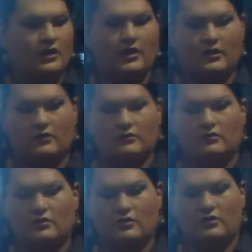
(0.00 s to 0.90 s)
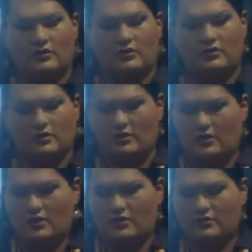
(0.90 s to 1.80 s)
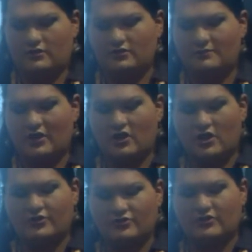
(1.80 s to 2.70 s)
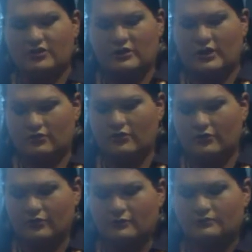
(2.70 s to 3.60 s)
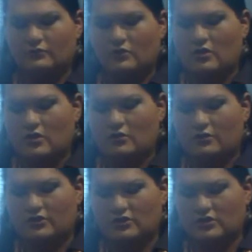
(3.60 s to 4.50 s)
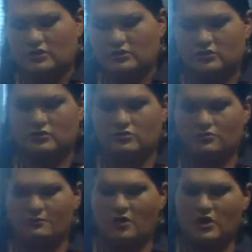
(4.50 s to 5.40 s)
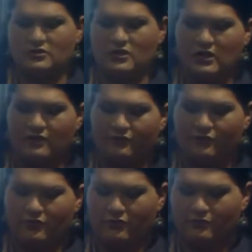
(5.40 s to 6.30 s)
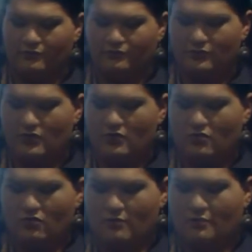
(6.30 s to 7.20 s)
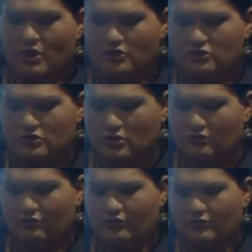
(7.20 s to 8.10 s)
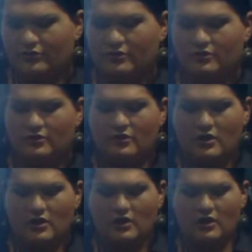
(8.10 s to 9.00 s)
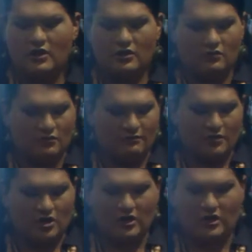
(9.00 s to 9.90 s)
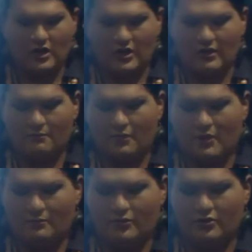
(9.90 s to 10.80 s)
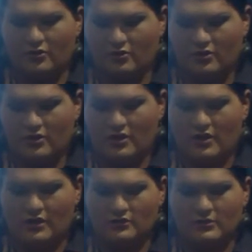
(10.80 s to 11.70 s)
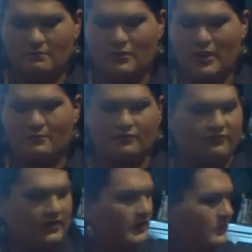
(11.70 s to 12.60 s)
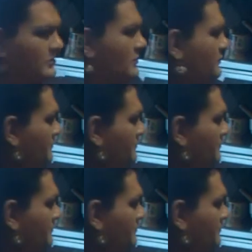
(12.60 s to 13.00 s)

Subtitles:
And this is my Conjuring the Dead oil, which is 2 parts olive oil, 1 part sulfur, 1 part cayenne pepper, and some pepper flakes.